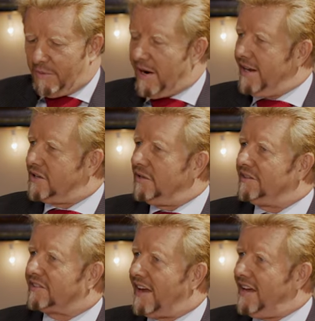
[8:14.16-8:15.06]
the way, I
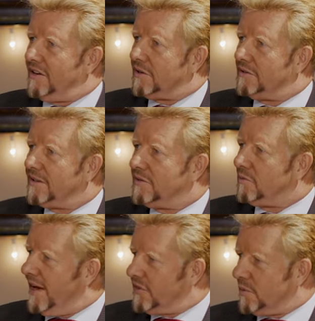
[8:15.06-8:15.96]
couldn't say or
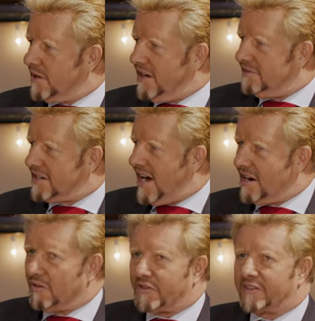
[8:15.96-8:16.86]
write the word
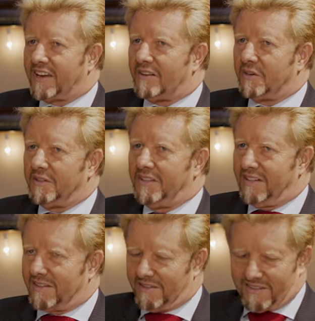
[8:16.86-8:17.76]
avocado for several
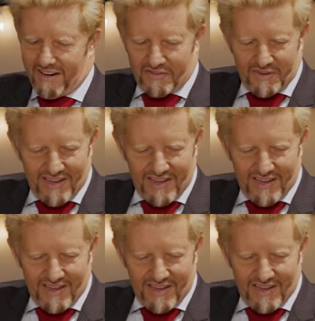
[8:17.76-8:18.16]
years. How did